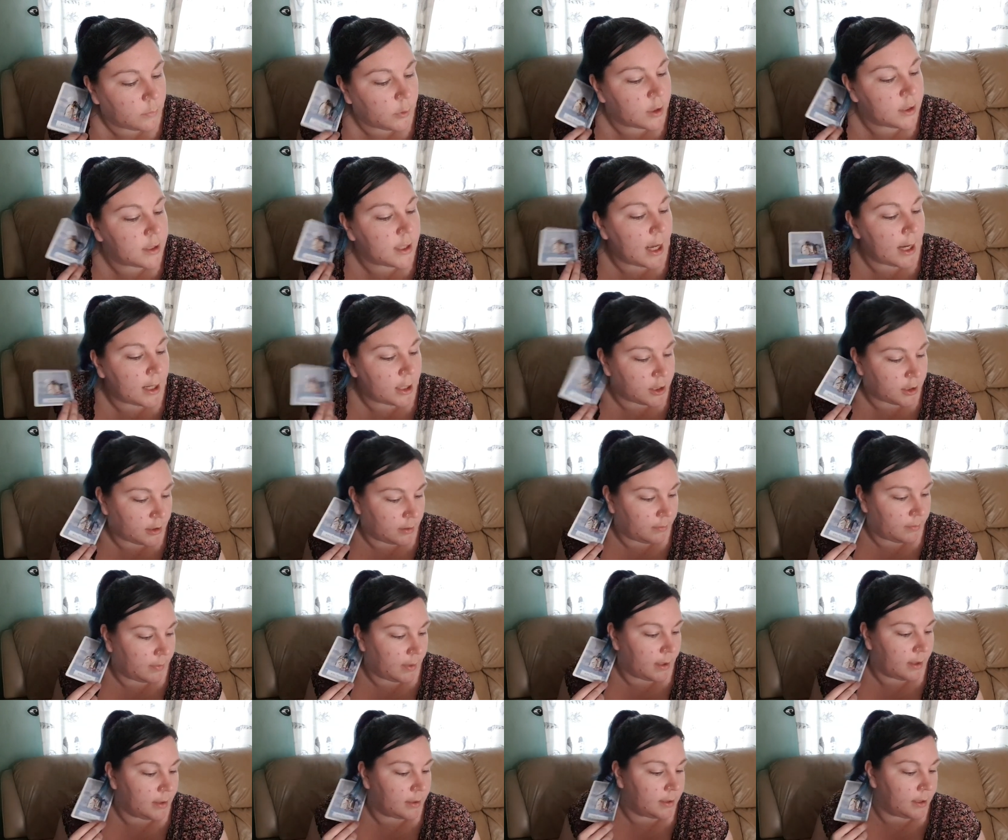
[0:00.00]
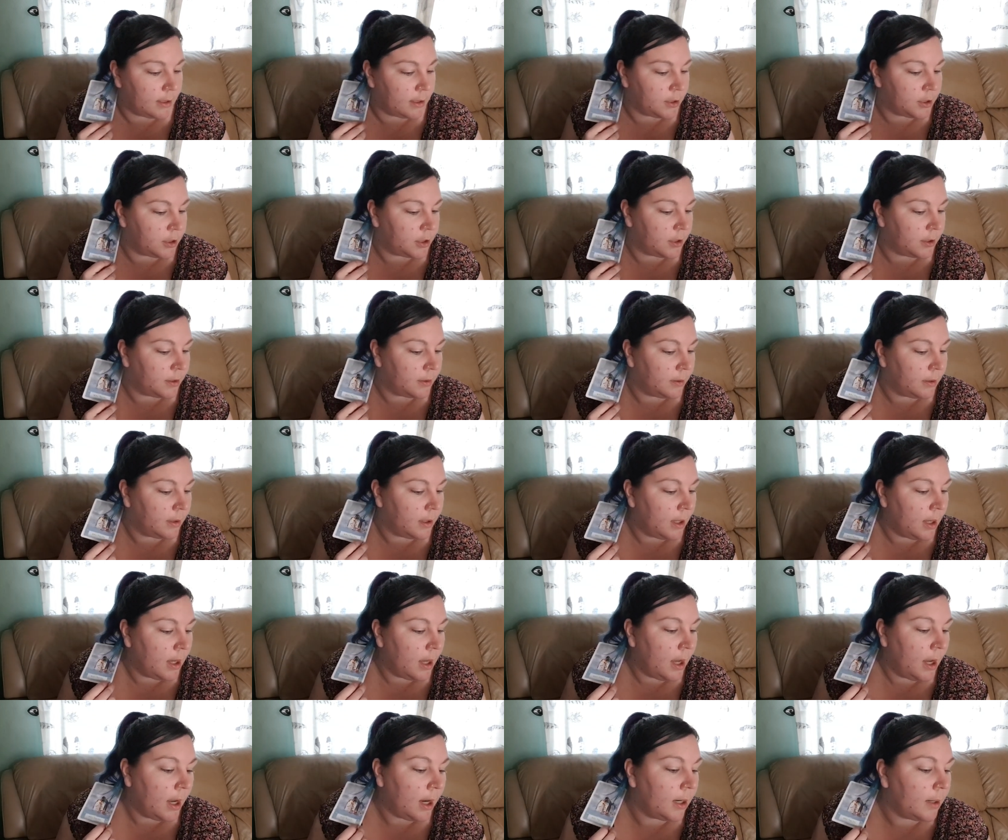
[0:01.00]
protection message.
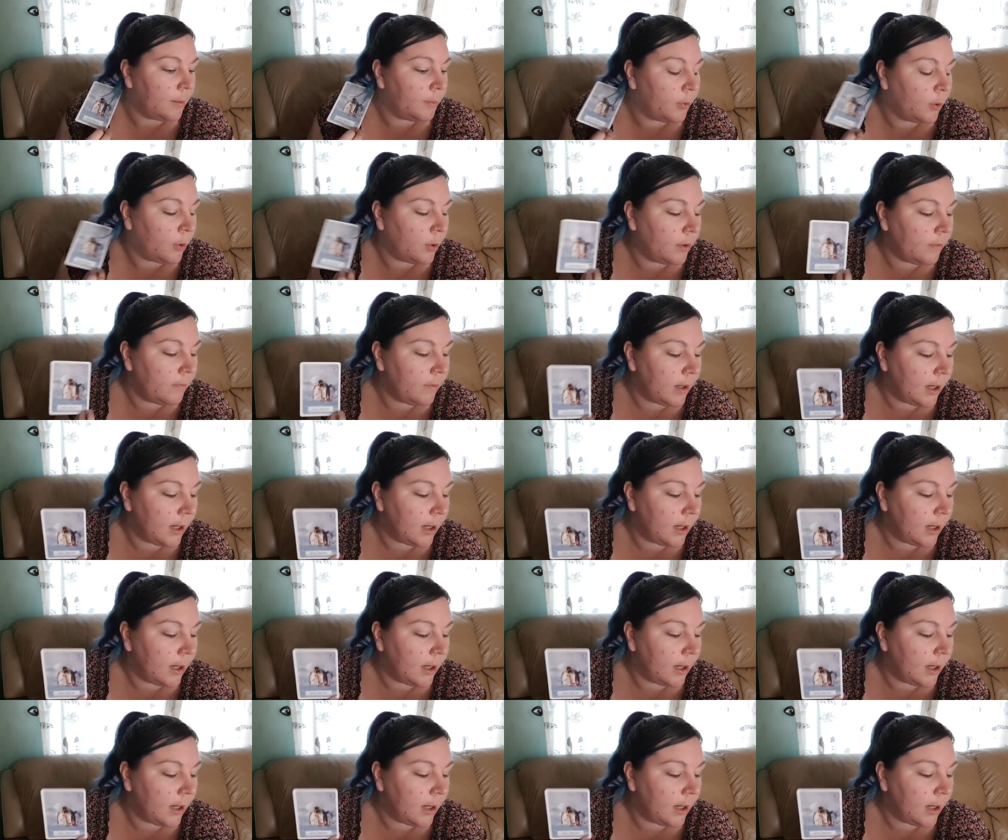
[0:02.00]
An important